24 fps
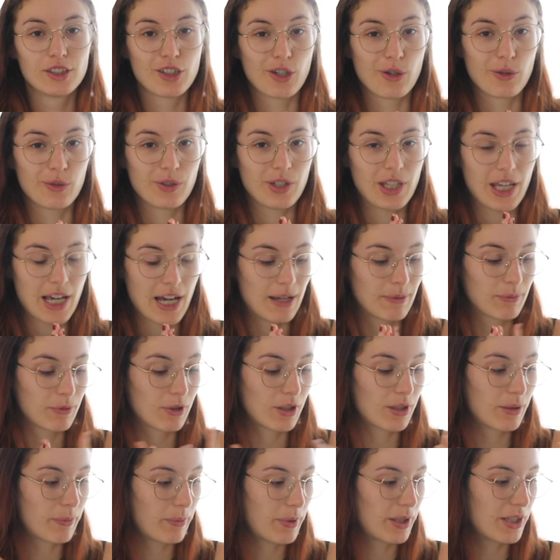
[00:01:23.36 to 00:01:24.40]
So yeah, I'm
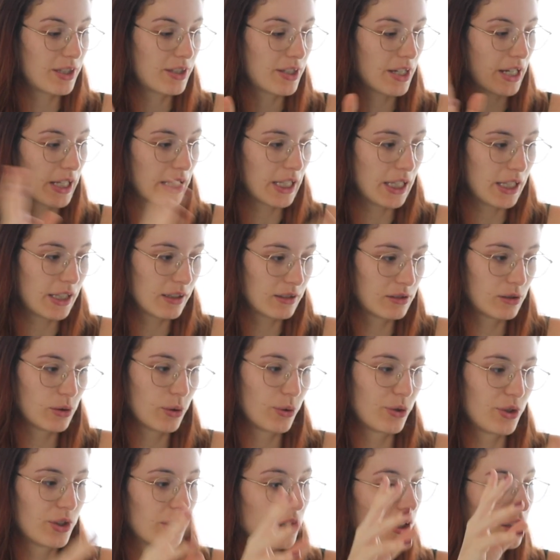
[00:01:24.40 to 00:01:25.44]
gonna be checking
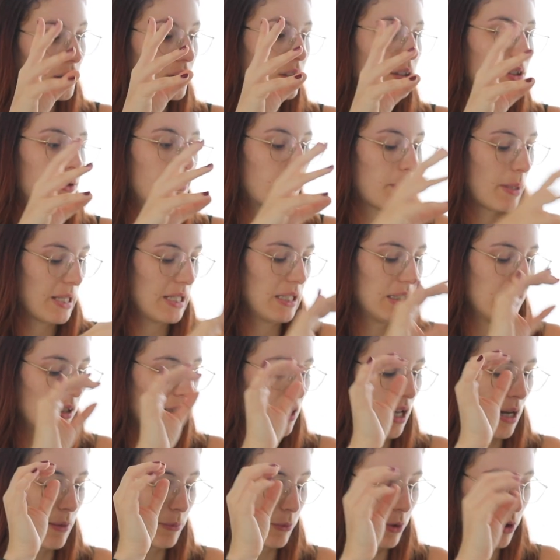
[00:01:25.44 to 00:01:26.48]
socials,
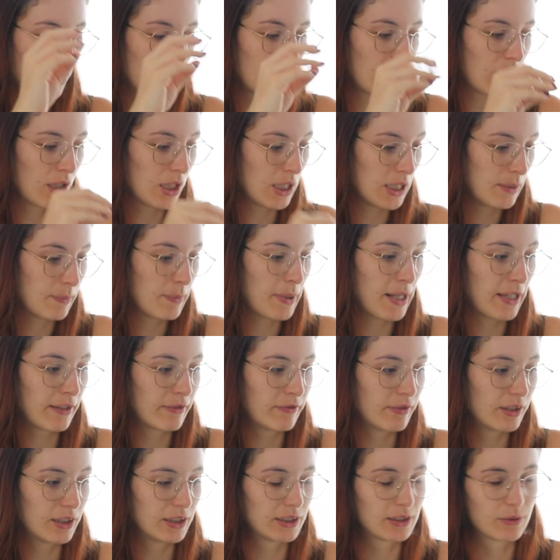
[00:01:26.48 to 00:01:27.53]
mail, I'm gonna eat
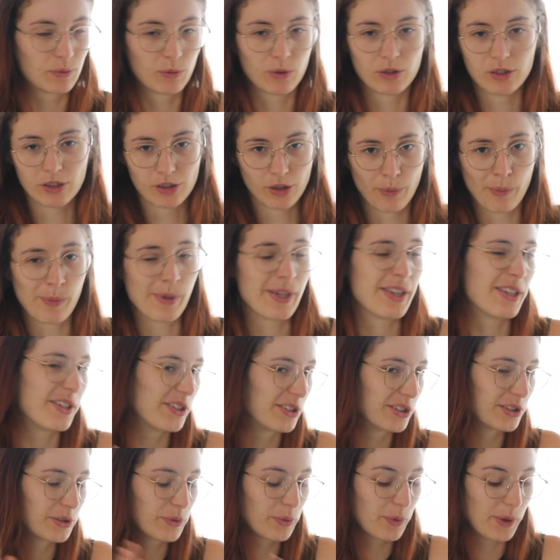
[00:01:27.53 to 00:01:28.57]
breakfast, watch some
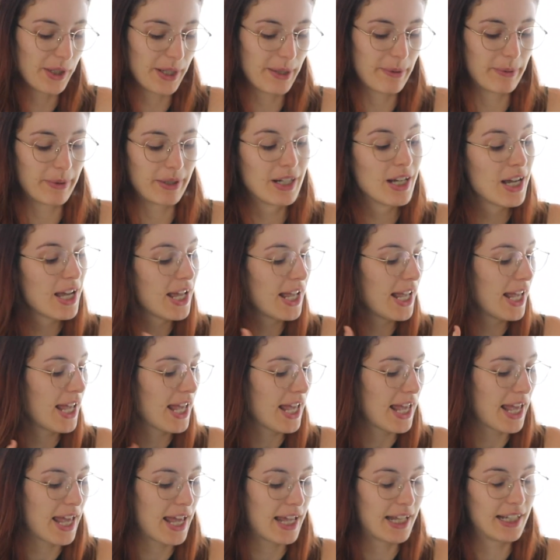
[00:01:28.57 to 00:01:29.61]
videos, whatever.
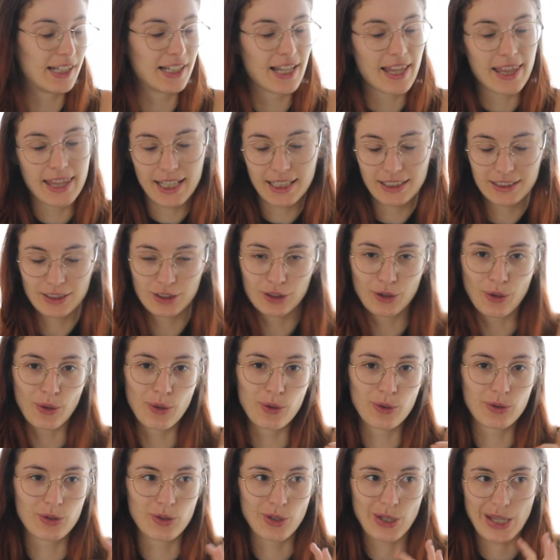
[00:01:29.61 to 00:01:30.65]
And things to
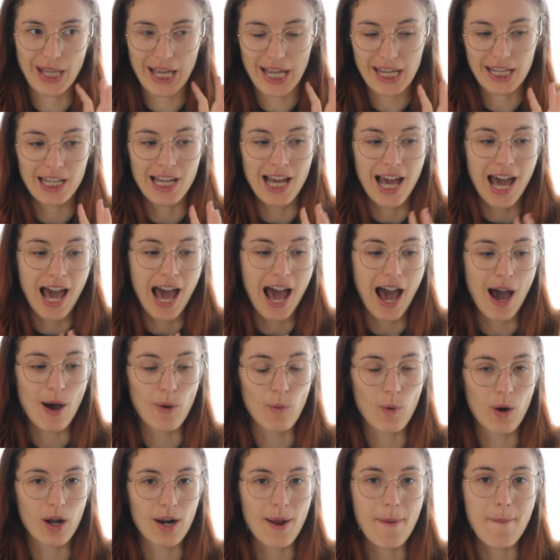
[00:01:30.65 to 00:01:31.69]
do today, I
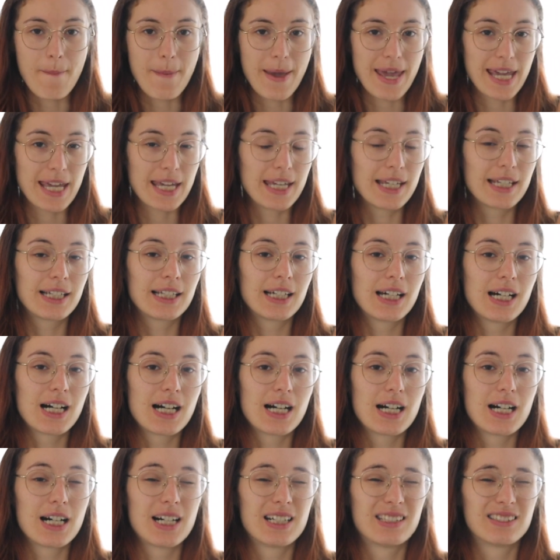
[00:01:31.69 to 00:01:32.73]
wanna make
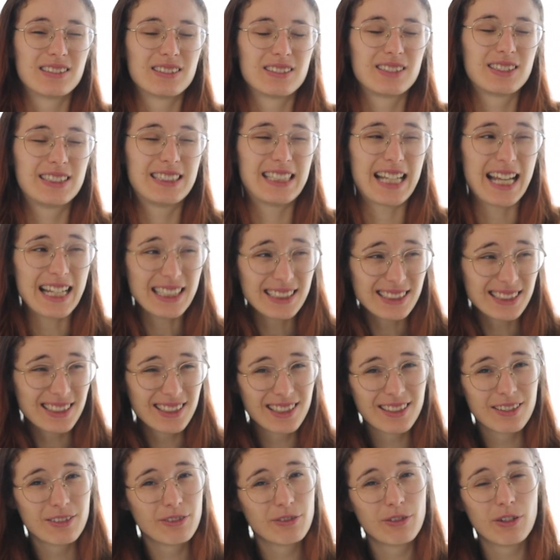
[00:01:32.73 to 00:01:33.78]
a test
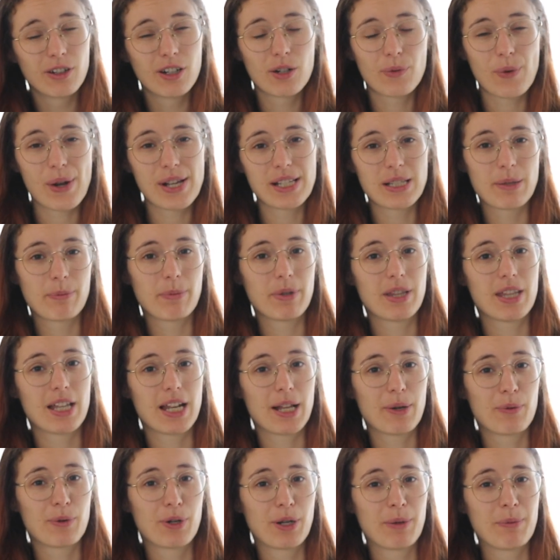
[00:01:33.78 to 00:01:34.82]
for a recipe that
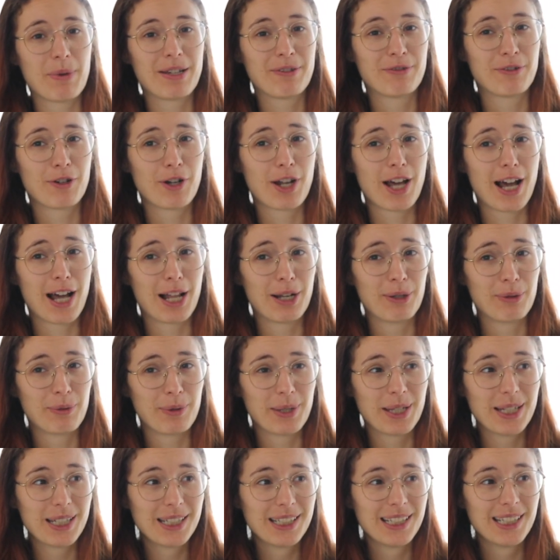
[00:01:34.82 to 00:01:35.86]
I wanna make for
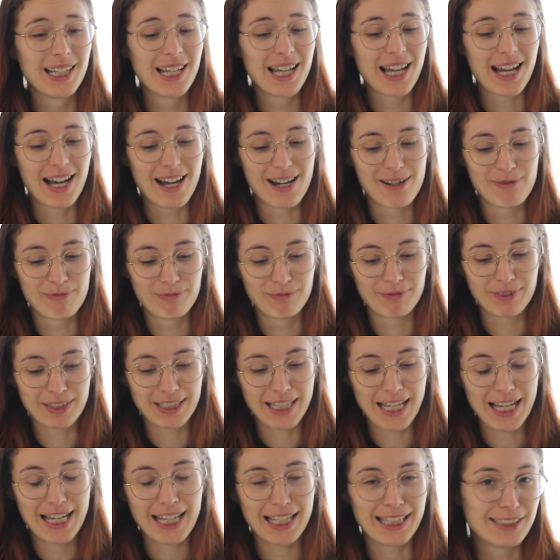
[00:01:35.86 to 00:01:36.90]
Halloween.
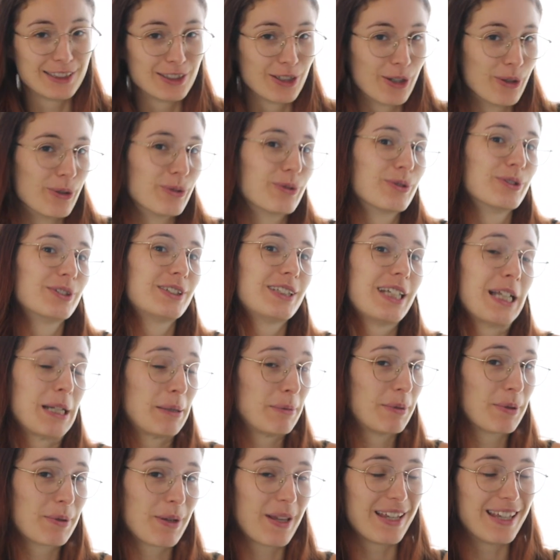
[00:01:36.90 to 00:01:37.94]
Yeah, it's August and
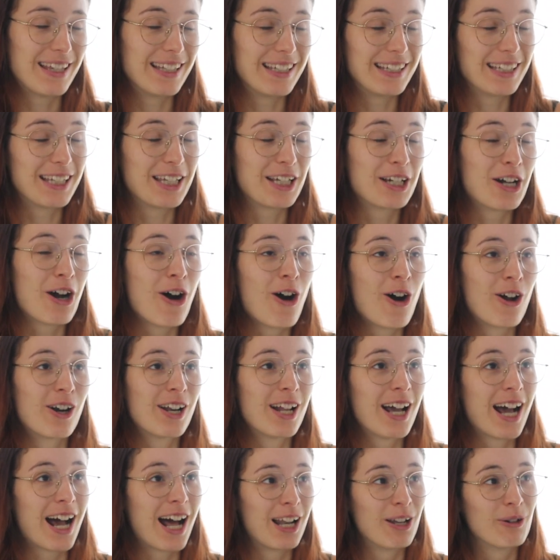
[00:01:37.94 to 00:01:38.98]
I'm already thinking on
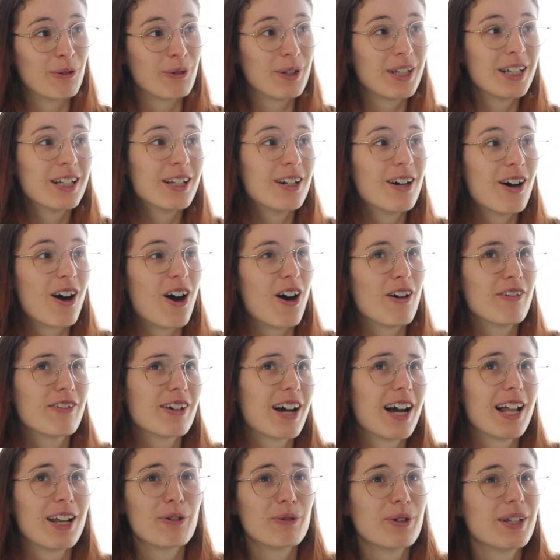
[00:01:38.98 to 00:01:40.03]
Halloween,
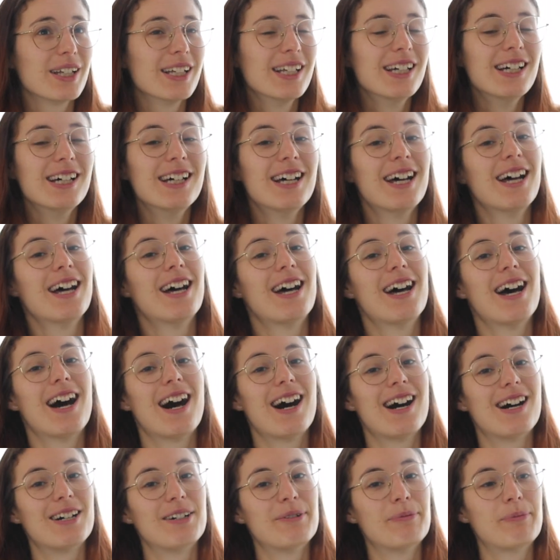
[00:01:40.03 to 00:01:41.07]
off Halloween.
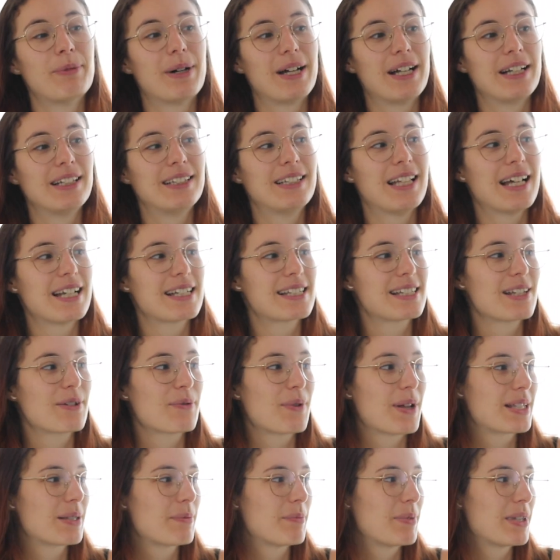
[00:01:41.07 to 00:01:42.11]
But that's a
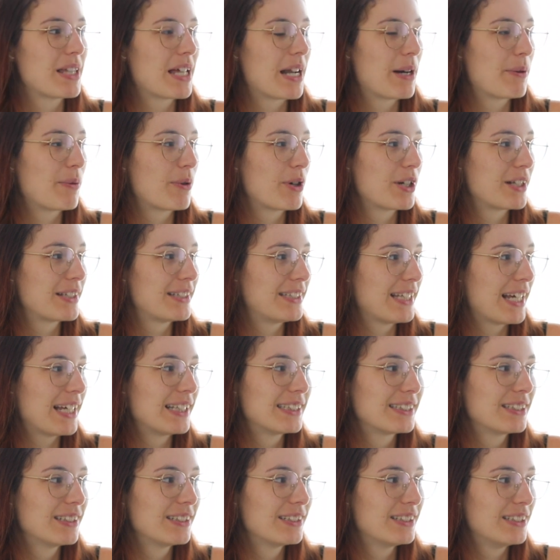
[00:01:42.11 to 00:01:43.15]
recipe that I want to
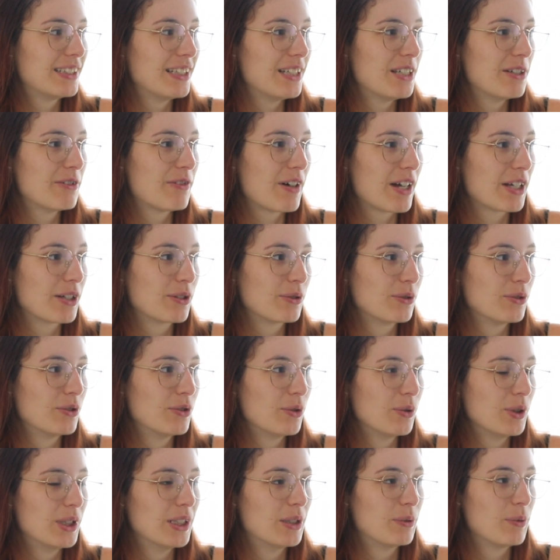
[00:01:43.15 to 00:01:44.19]
test, see if I could
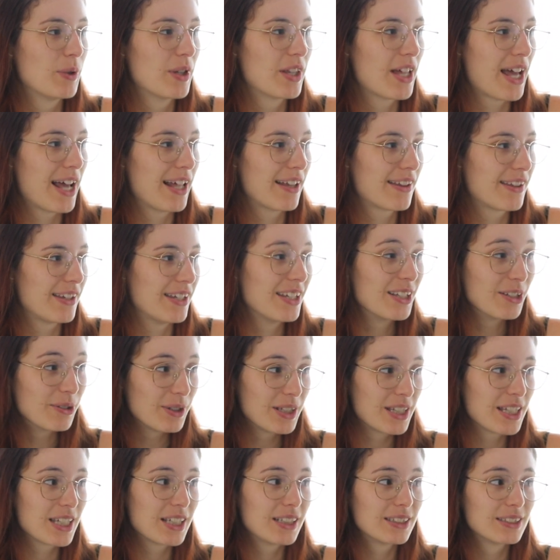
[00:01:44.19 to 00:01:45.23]
do it with healthy
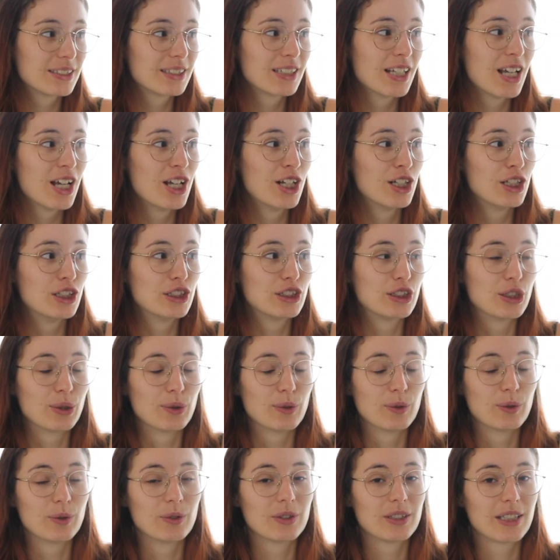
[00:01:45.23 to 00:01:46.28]
ingredients.
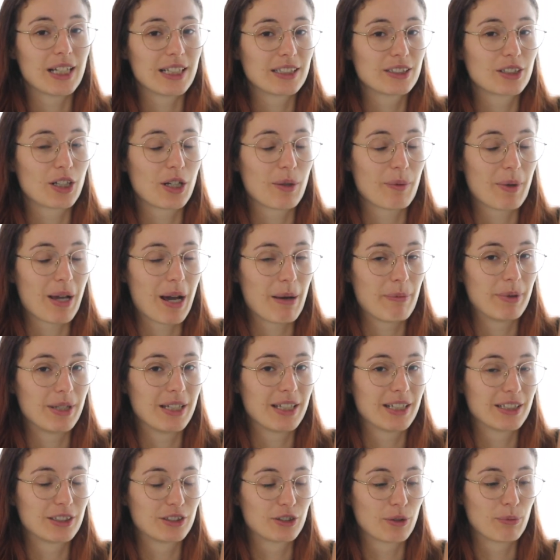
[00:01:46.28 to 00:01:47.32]
So that's going to be
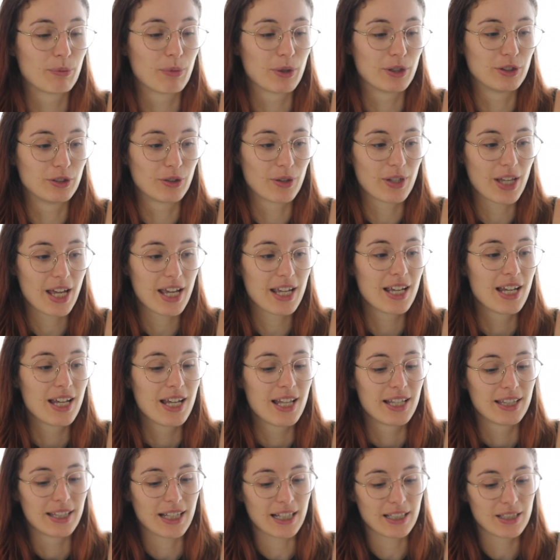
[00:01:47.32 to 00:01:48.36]
happening at some point today.
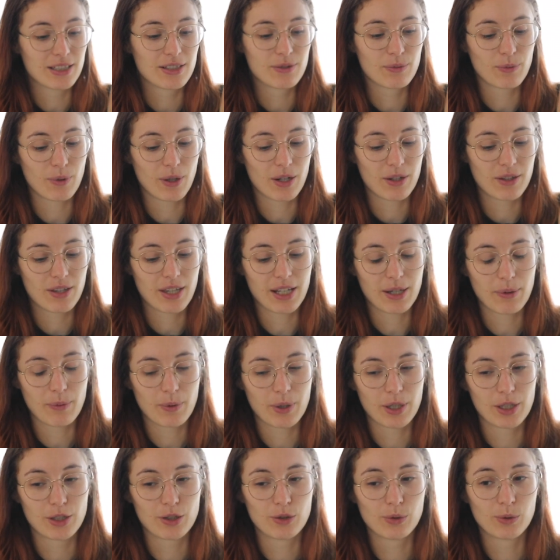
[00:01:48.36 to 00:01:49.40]
That's one thing I
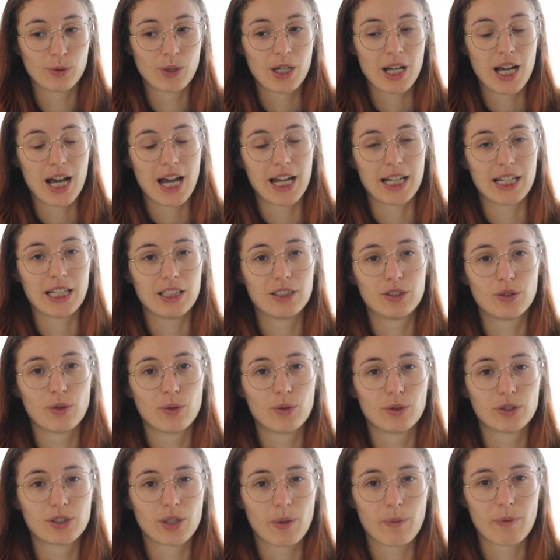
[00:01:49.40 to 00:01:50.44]
want to do. I need to
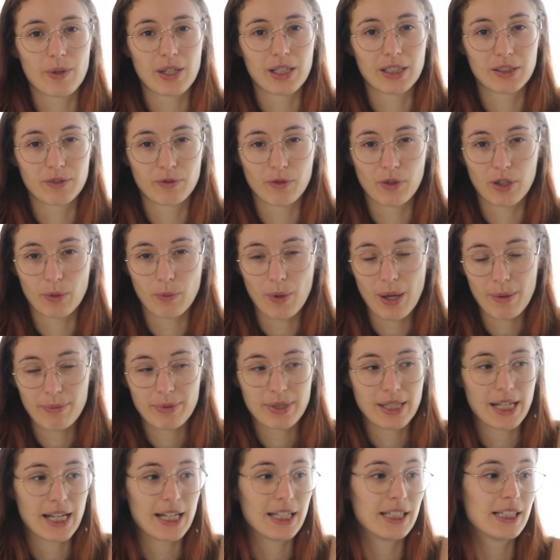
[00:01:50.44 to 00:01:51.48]
do some things for the
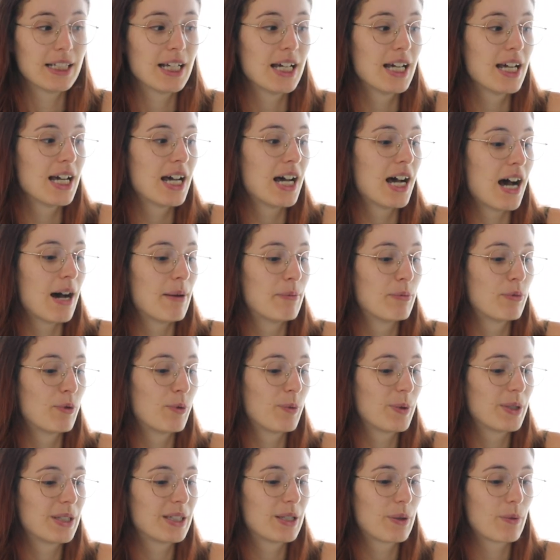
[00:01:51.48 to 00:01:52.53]
website. I'm
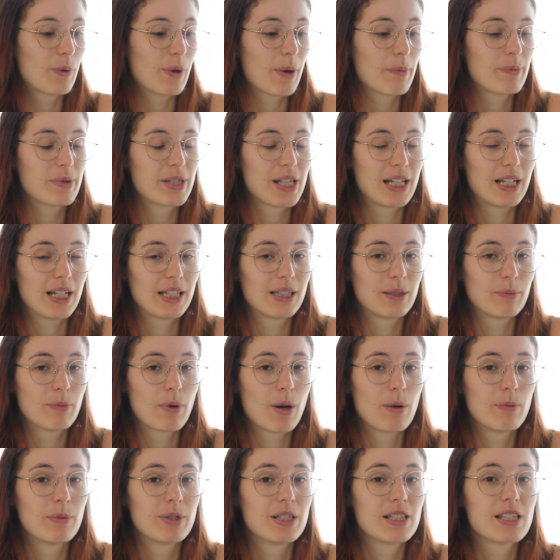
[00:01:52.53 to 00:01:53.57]
moving the website at the
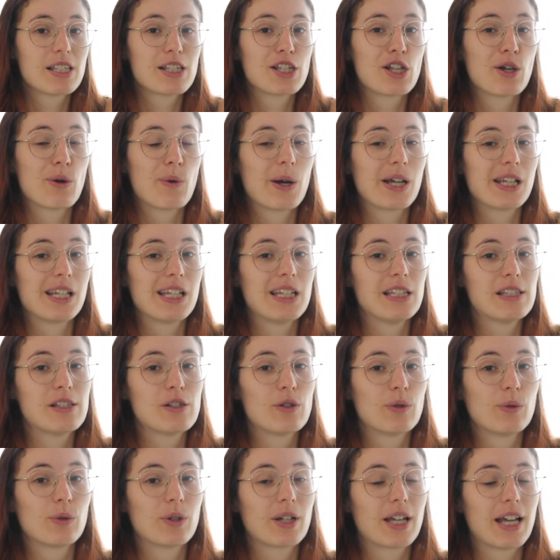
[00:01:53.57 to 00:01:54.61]
moment, so I need
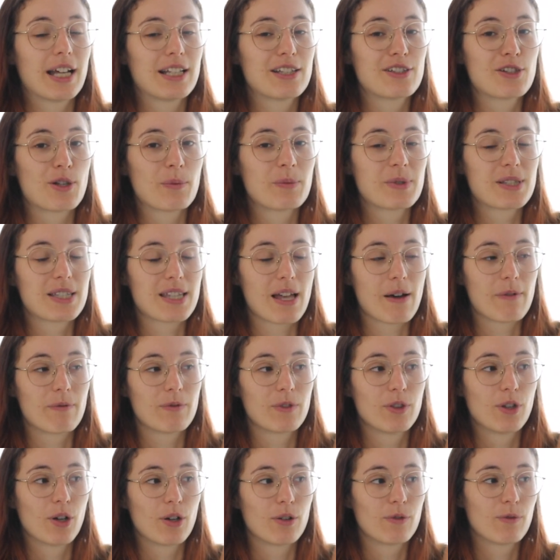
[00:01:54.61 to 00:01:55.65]
to get some
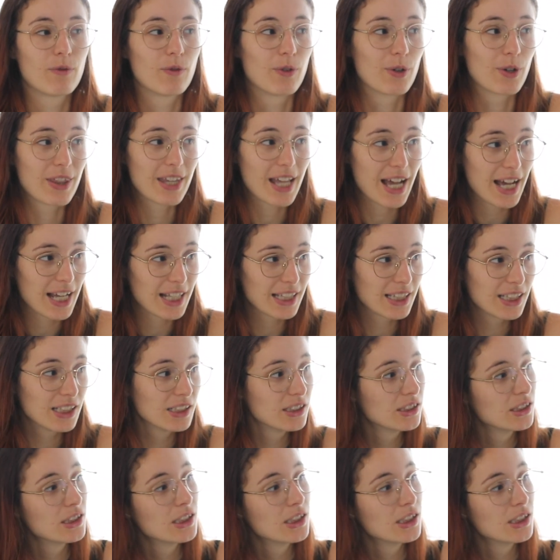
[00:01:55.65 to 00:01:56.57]
stuff done for that.